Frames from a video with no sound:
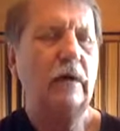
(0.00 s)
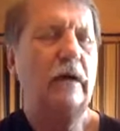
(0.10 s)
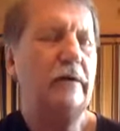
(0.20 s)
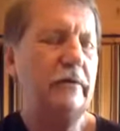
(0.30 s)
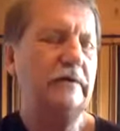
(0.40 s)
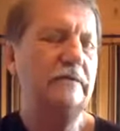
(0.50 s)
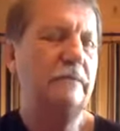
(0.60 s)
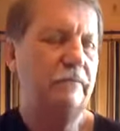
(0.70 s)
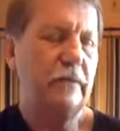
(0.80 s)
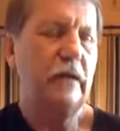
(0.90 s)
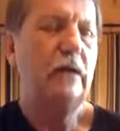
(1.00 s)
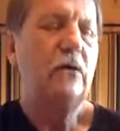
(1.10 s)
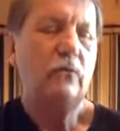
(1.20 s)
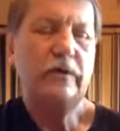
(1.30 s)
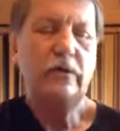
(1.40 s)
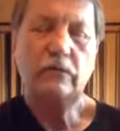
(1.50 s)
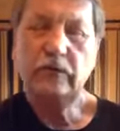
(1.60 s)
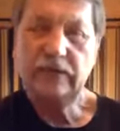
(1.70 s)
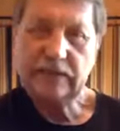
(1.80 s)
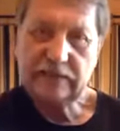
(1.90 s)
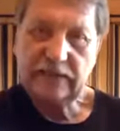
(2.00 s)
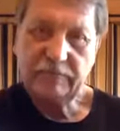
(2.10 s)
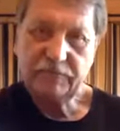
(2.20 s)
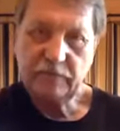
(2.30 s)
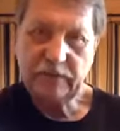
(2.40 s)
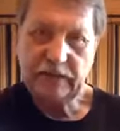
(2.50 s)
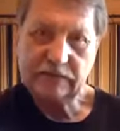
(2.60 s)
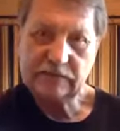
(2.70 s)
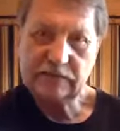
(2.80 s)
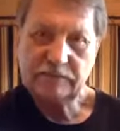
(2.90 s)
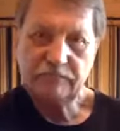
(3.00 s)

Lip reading: Here it is. When you get to the F in the bass,